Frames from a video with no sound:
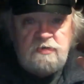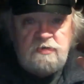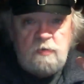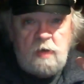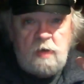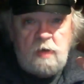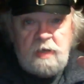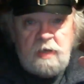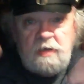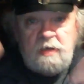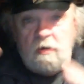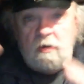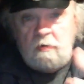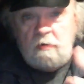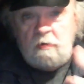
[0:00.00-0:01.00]
you got
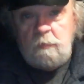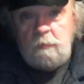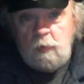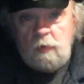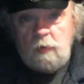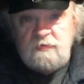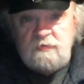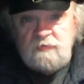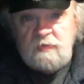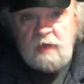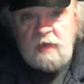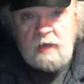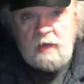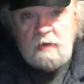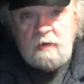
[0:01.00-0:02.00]
800 hit points for
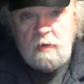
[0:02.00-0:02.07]
that.